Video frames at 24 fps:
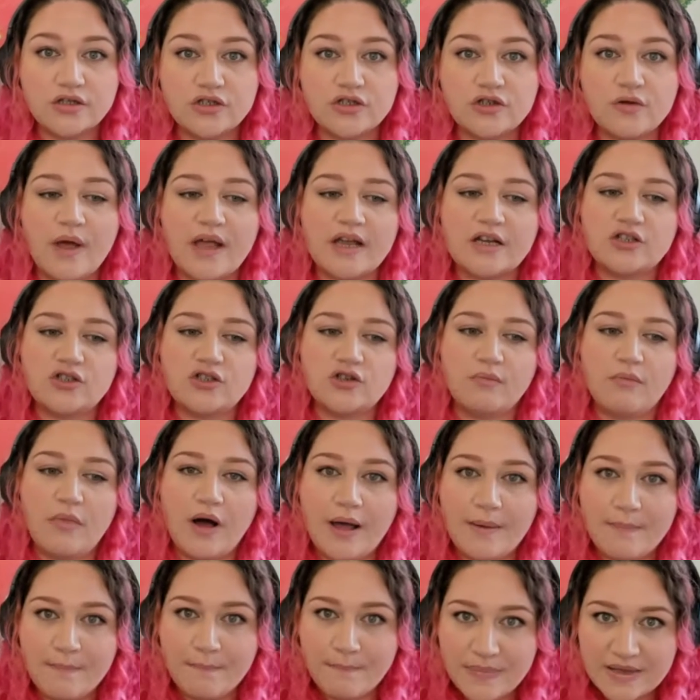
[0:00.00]
to make sure
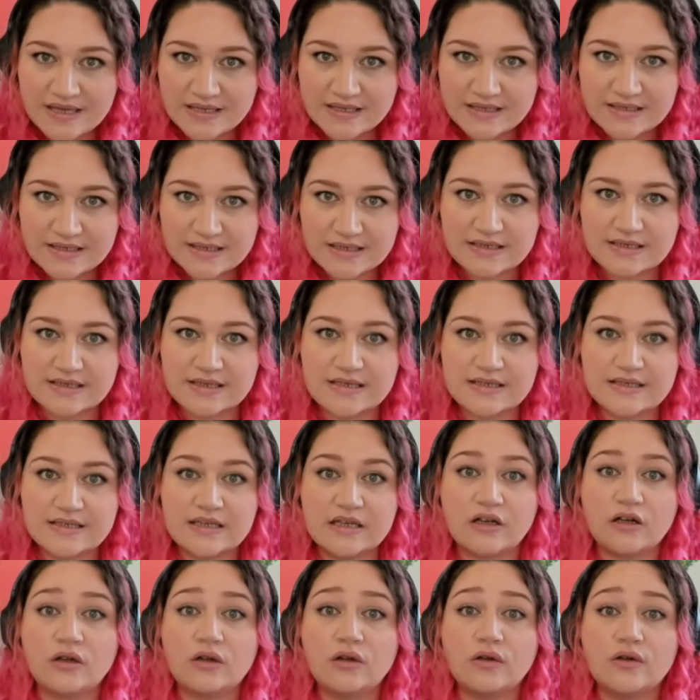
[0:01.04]
my business is
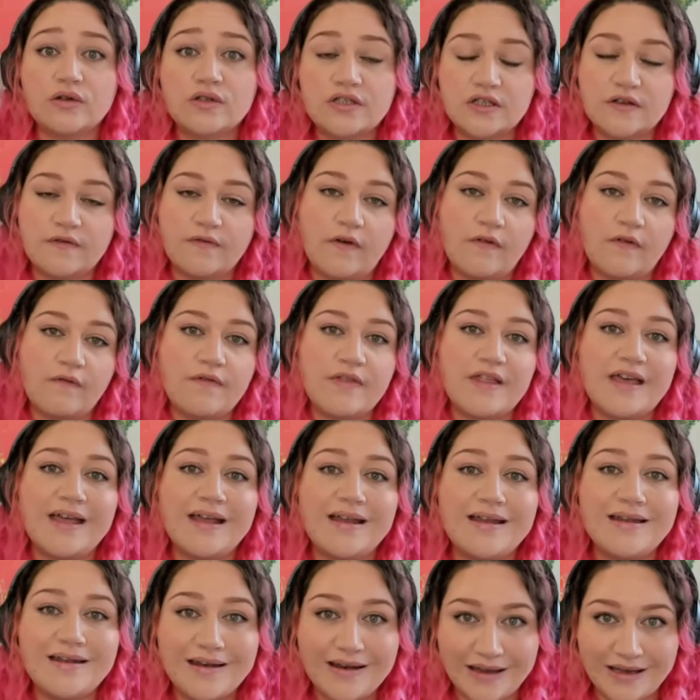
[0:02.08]
inclusive of
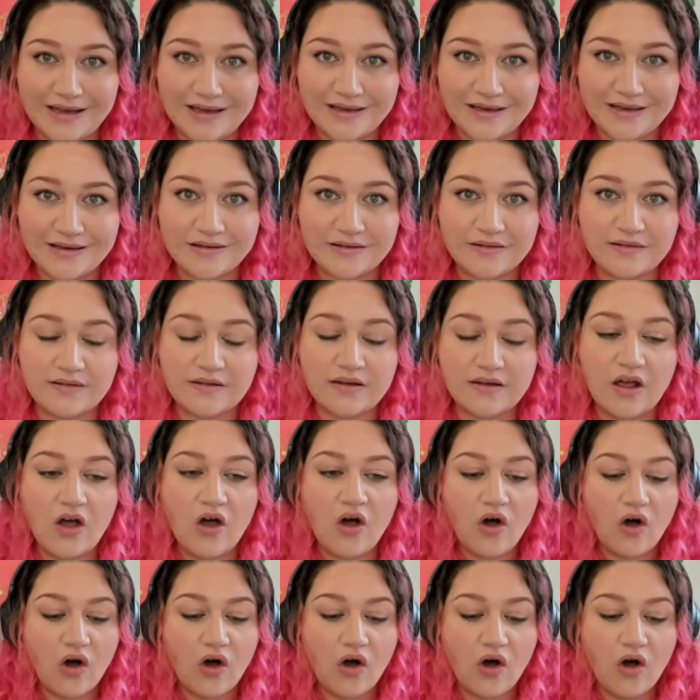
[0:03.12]
their needs?
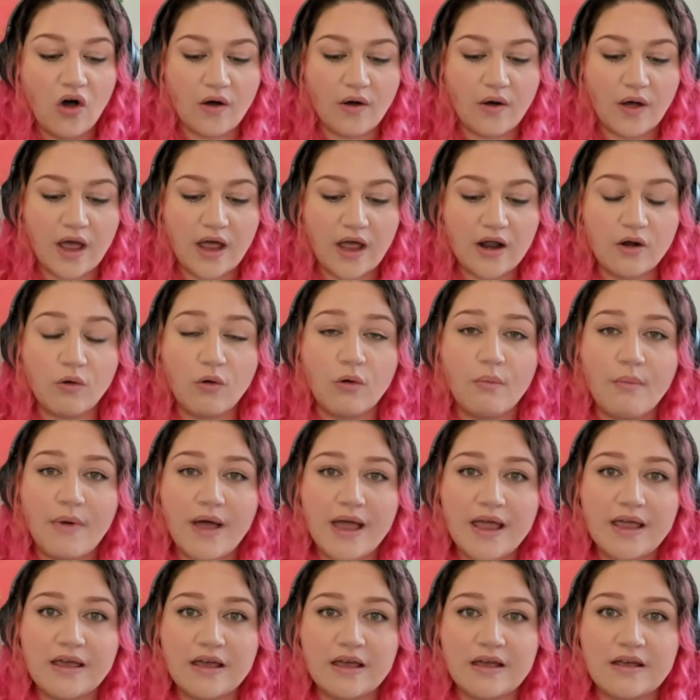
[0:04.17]
Uh, and it will
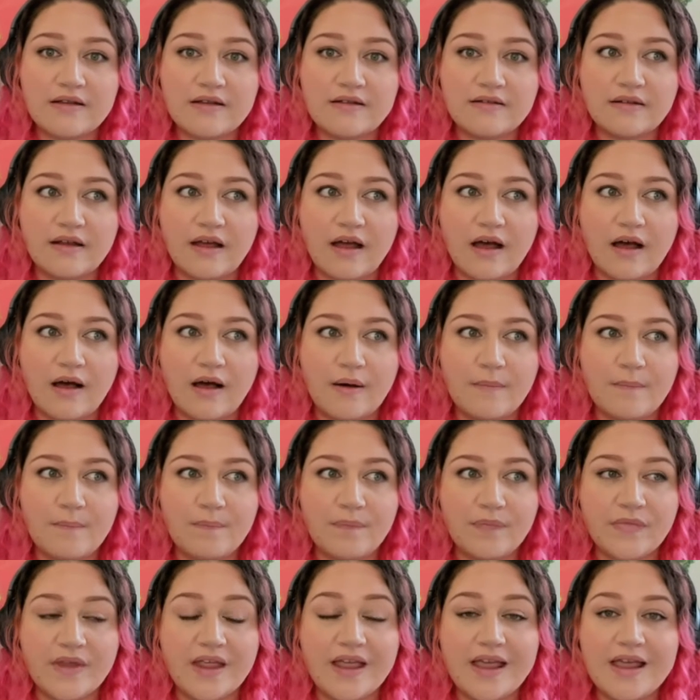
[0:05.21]
make it
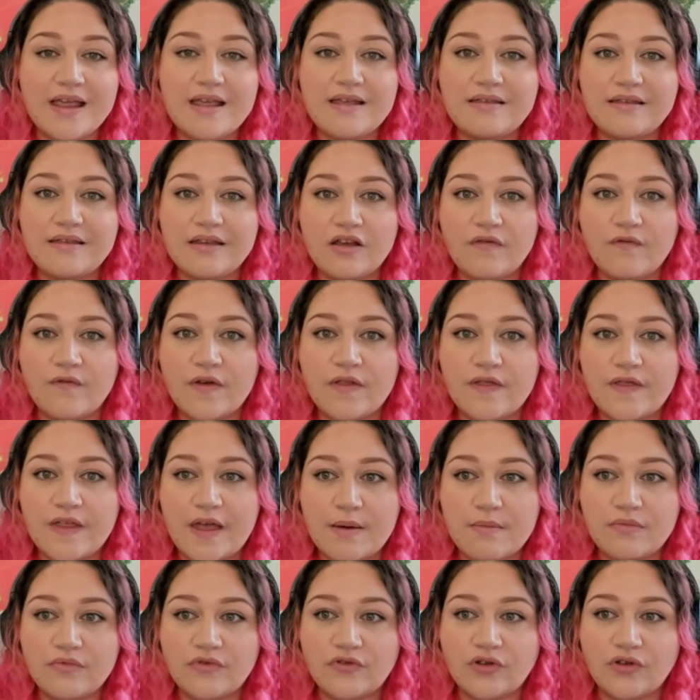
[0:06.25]
um, easier for
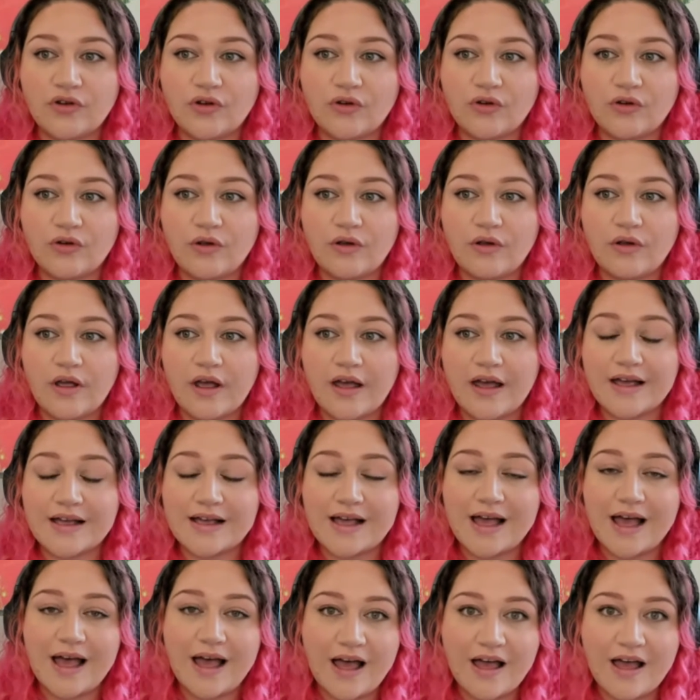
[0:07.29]
them to
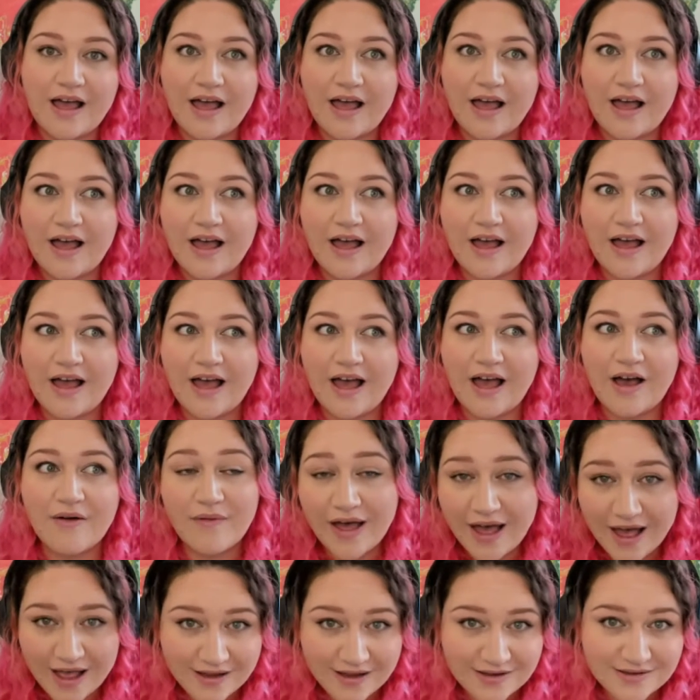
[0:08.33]
have
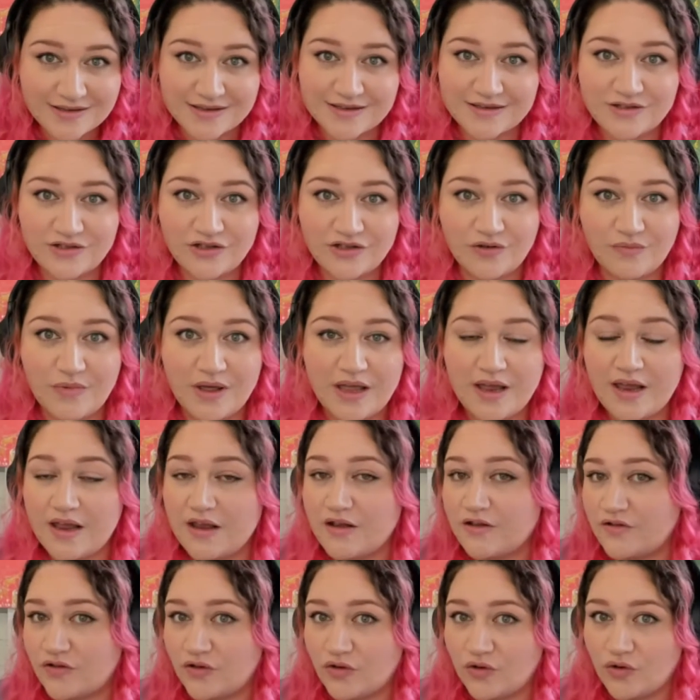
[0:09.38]
access to
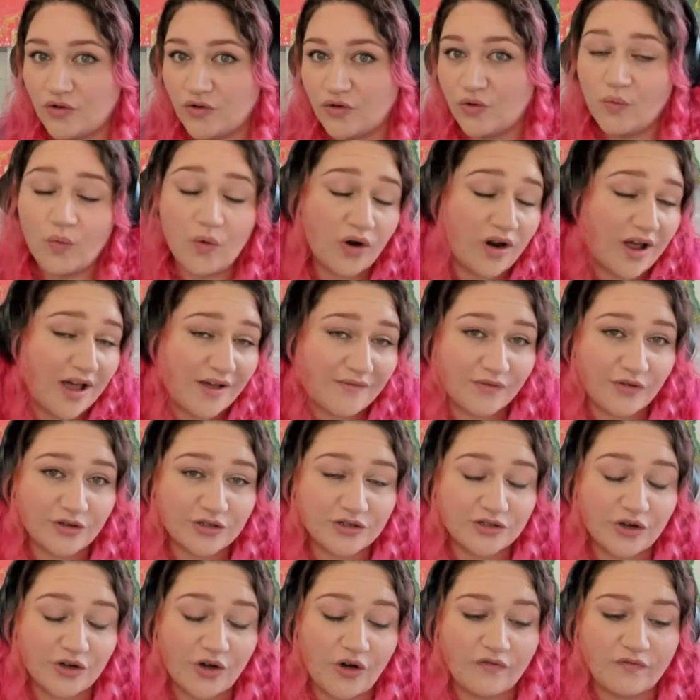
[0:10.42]
me to what I've
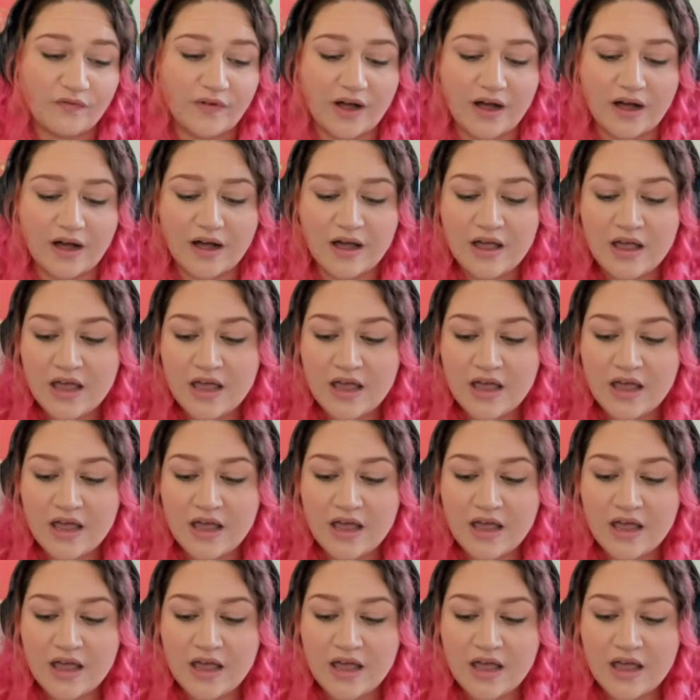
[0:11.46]
got to offer.